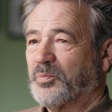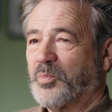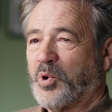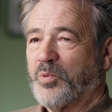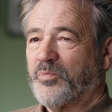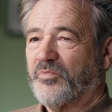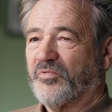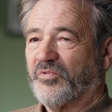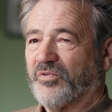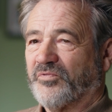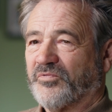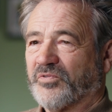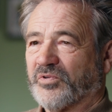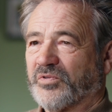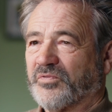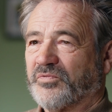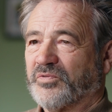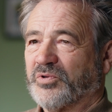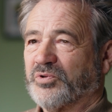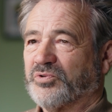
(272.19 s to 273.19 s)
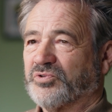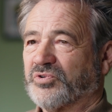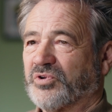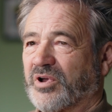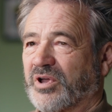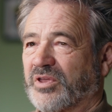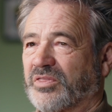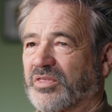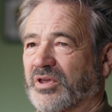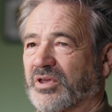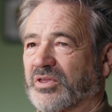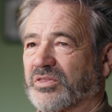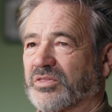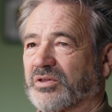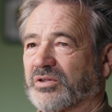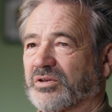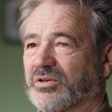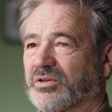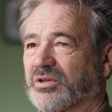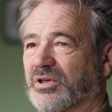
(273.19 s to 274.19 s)
hopeful for the future. I think
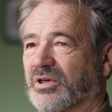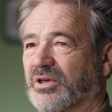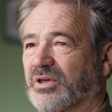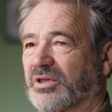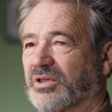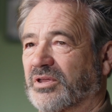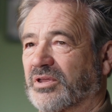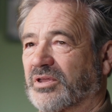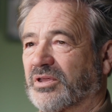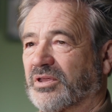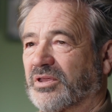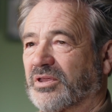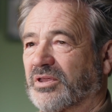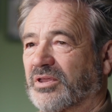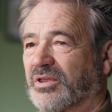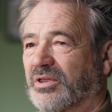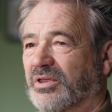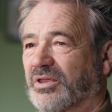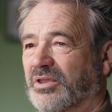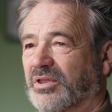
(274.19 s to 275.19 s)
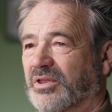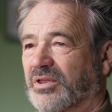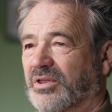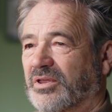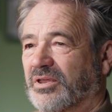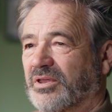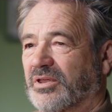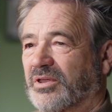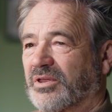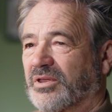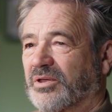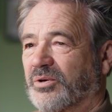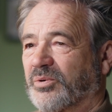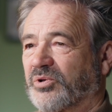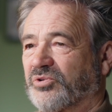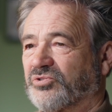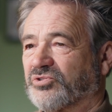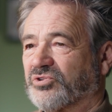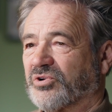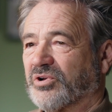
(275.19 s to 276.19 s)
that uh,
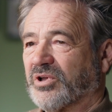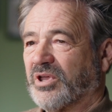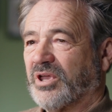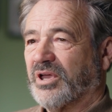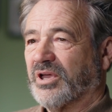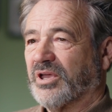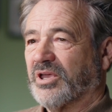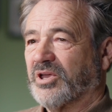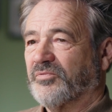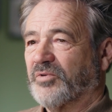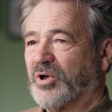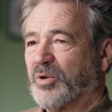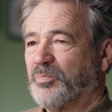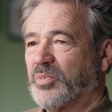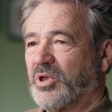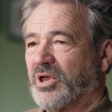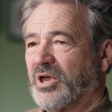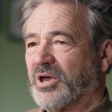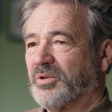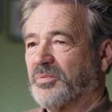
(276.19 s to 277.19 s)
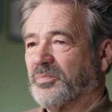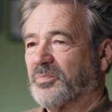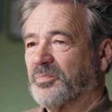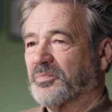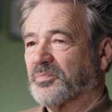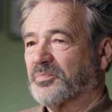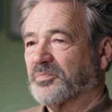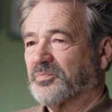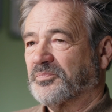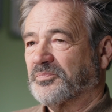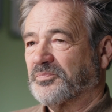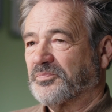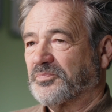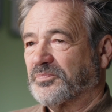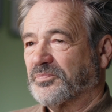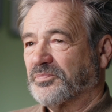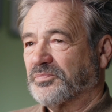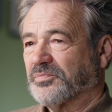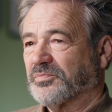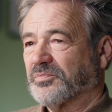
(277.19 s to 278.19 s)
we sure can't give up yet.
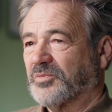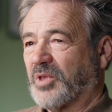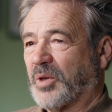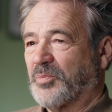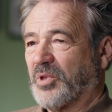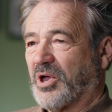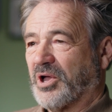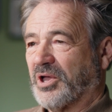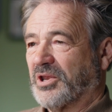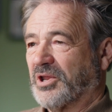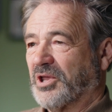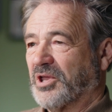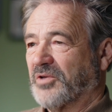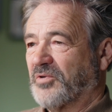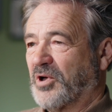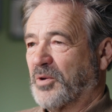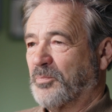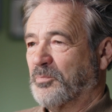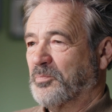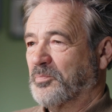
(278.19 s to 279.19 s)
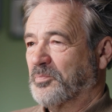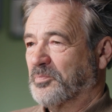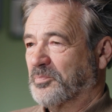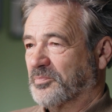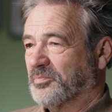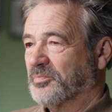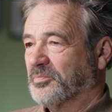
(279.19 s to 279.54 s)
I'm not going to give up.